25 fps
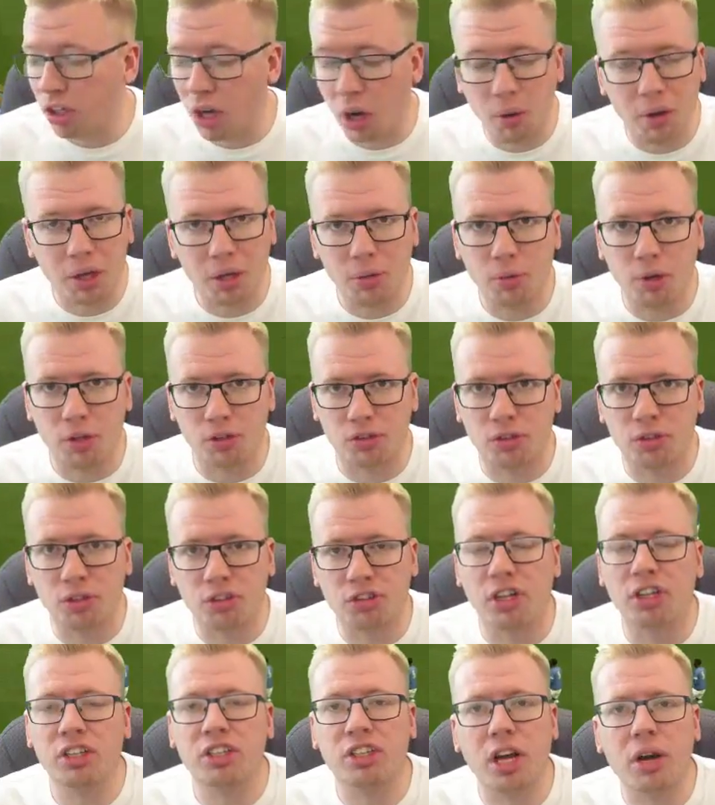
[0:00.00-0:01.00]
a goal it was,
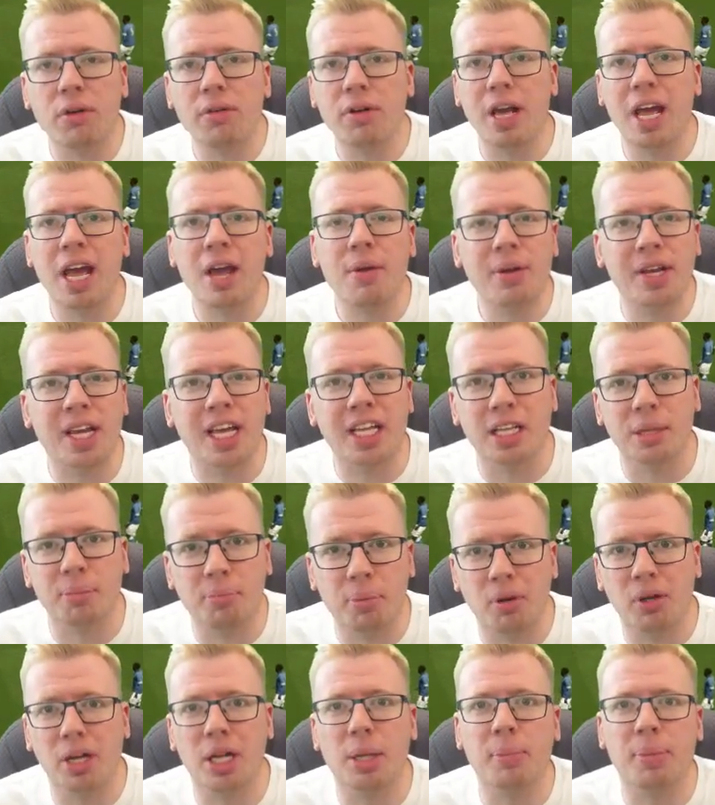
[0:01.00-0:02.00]
because I don't know how he kept the
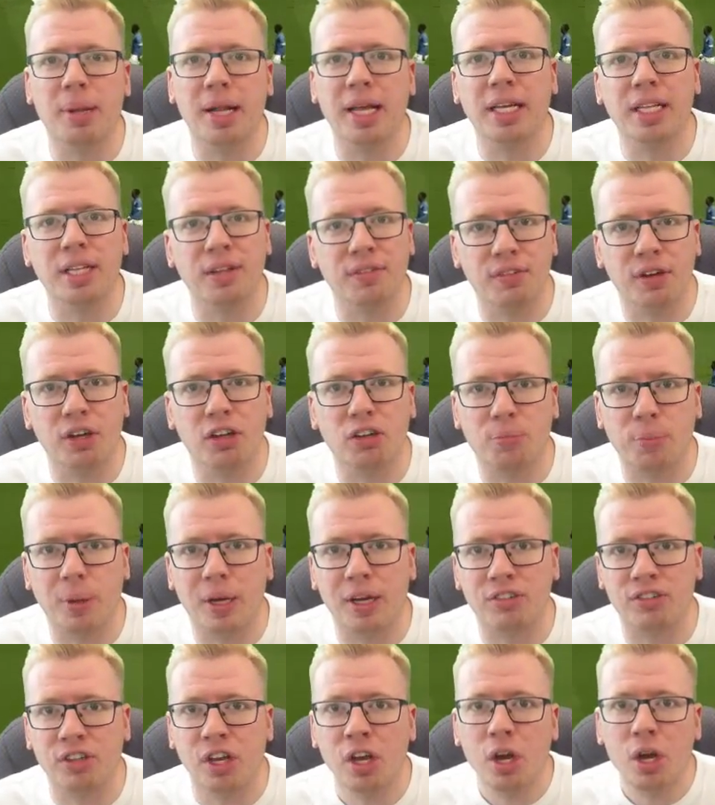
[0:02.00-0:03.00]
ball in play in the first
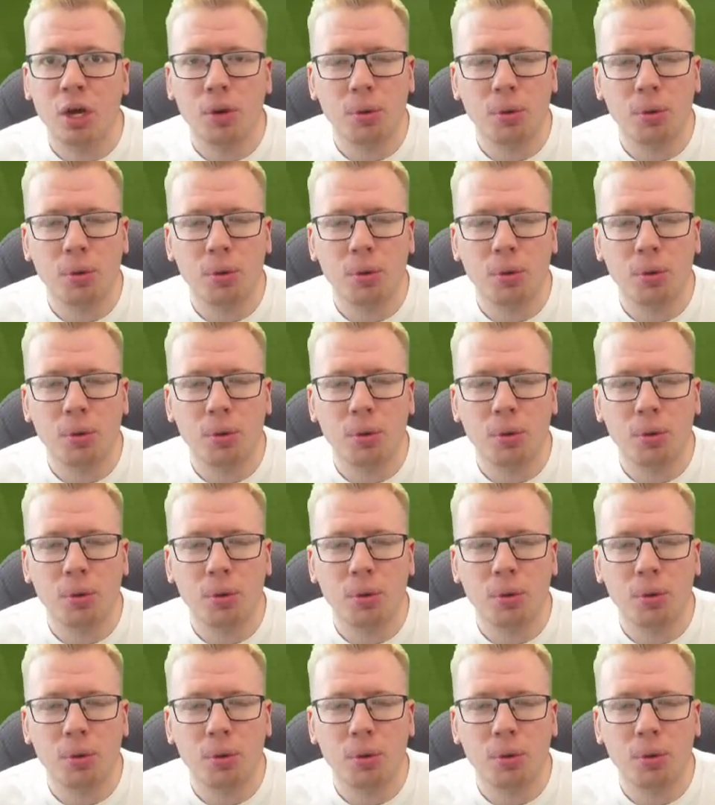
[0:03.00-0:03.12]
place.